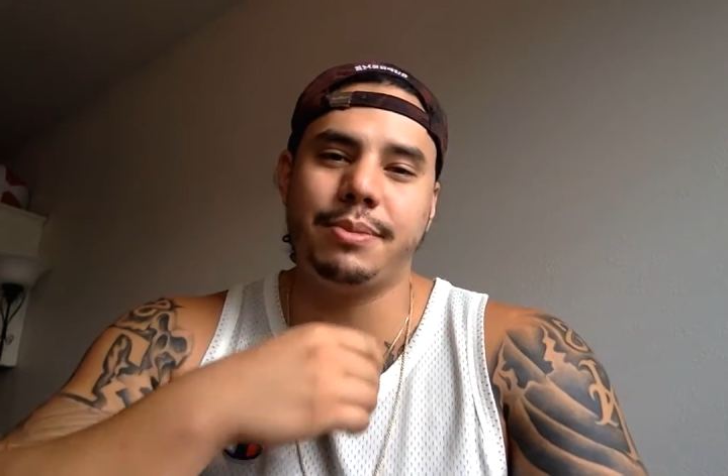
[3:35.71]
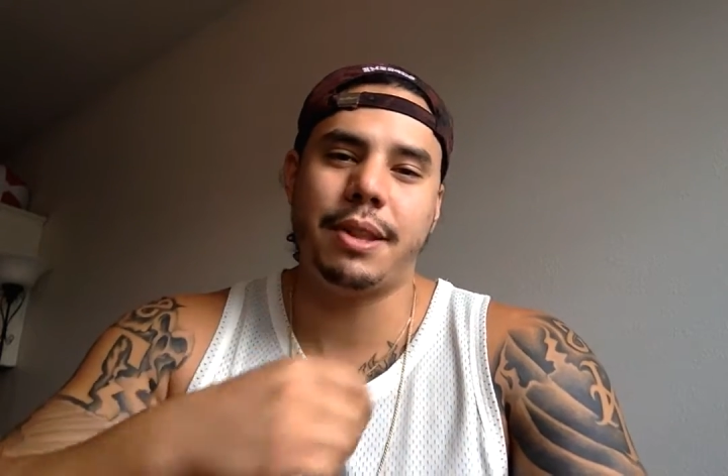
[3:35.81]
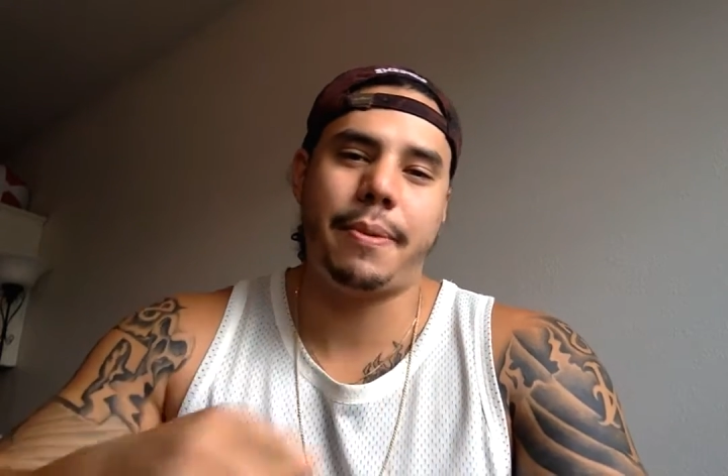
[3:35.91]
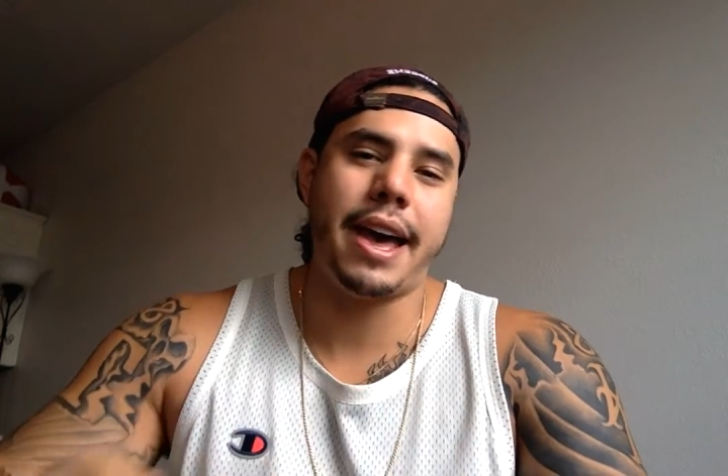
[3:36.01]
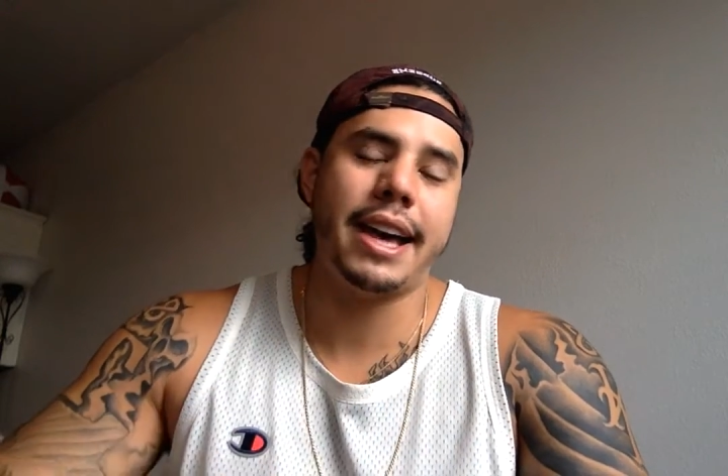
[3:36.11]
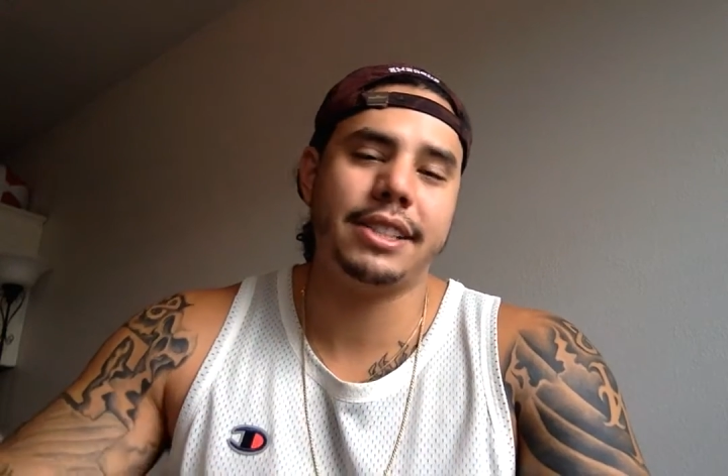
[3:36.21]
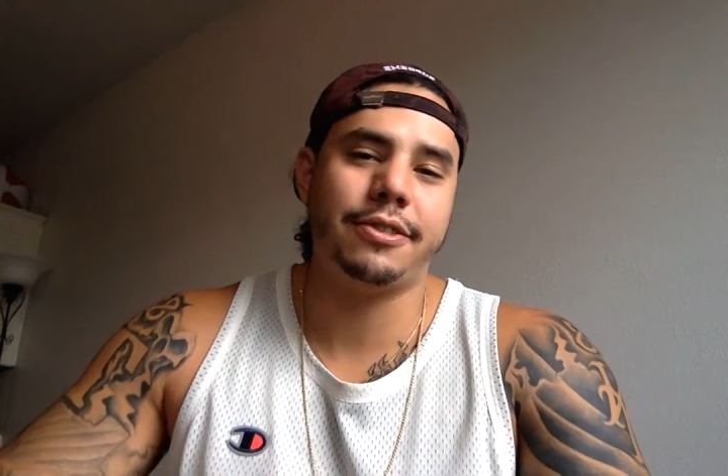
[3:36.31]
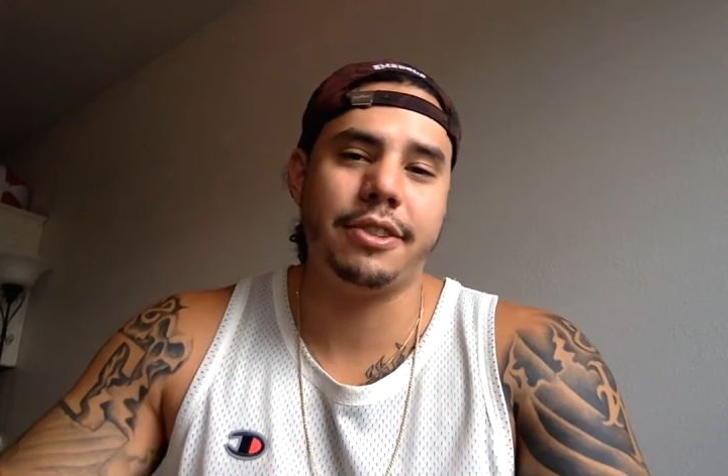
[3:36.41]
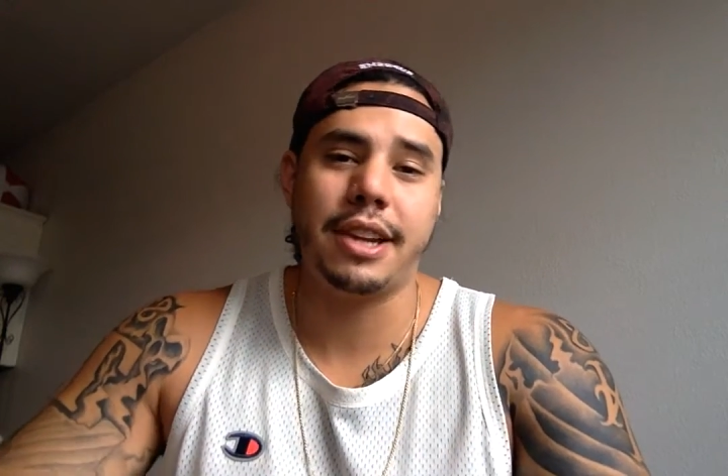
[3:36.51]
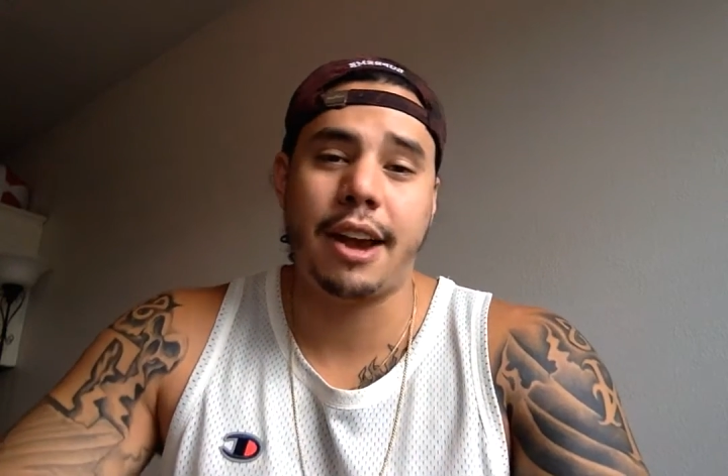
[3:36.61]
in the past
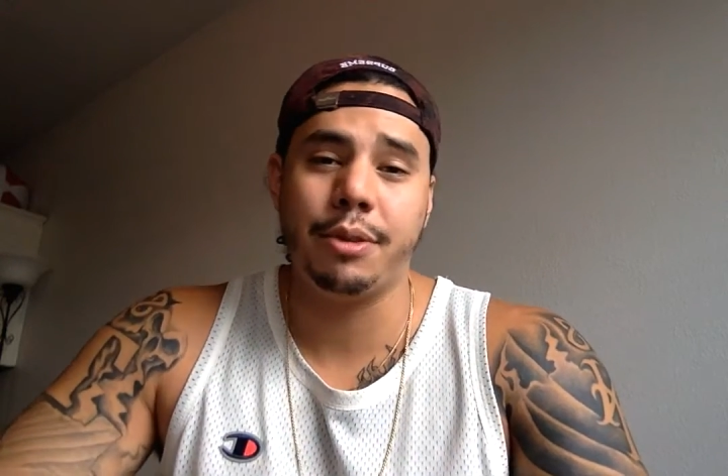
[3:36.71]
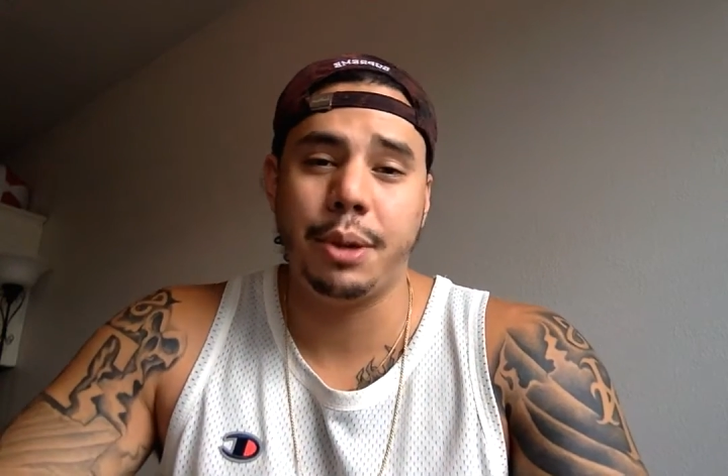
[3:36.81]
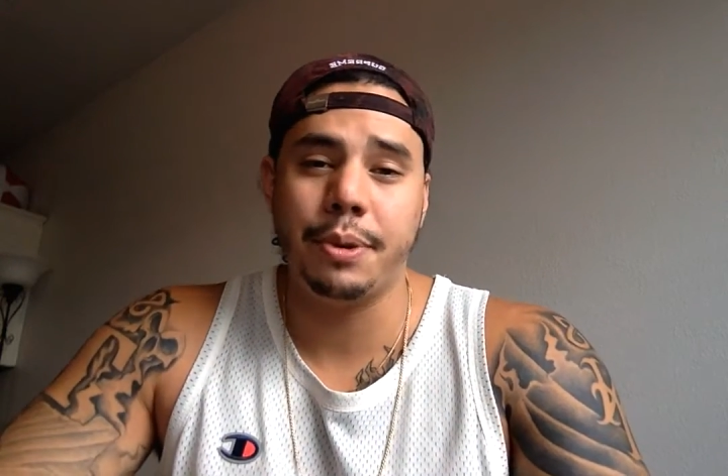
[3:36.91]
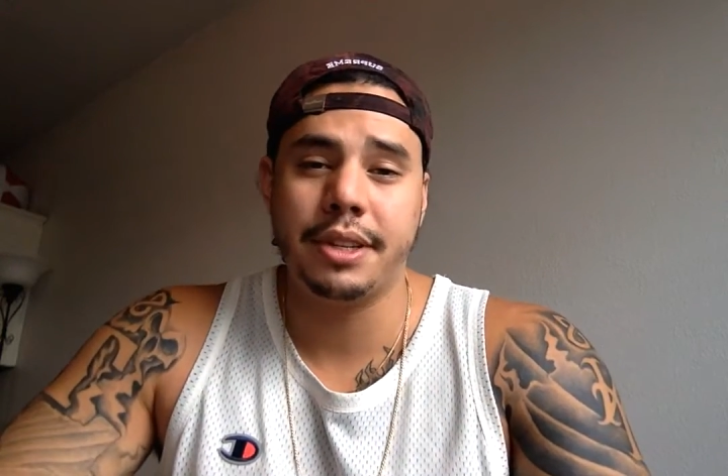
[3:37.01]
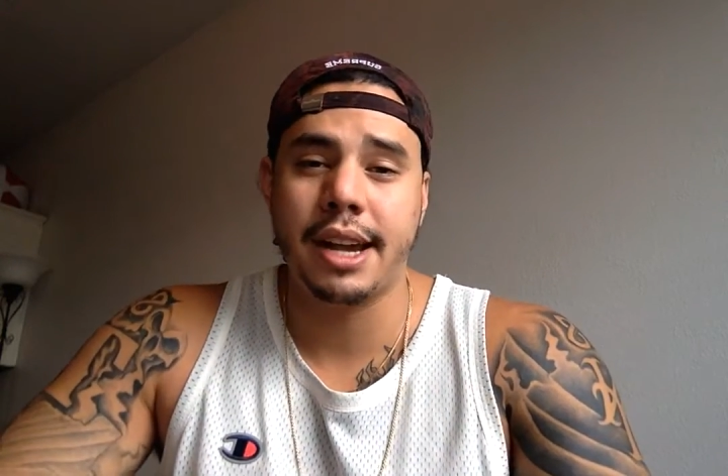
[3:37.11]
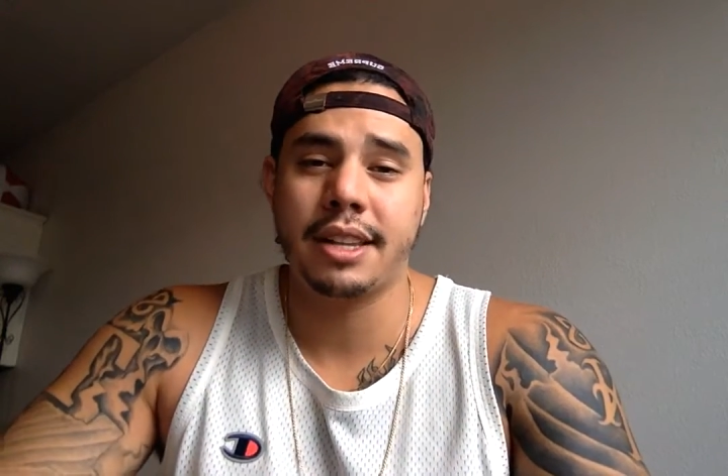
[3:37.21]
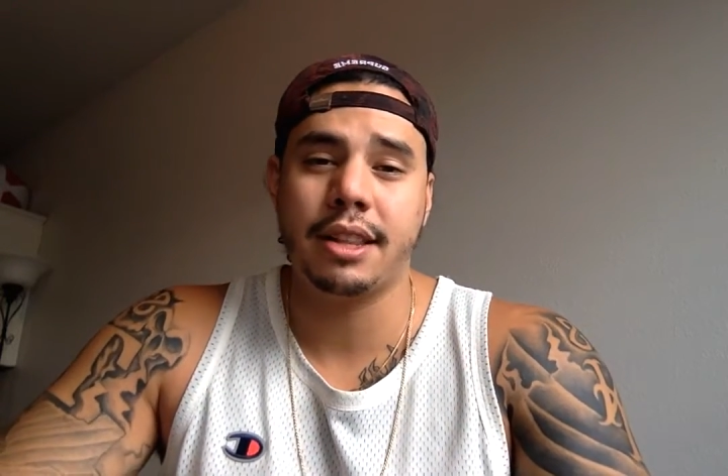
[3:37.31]
for not really protecting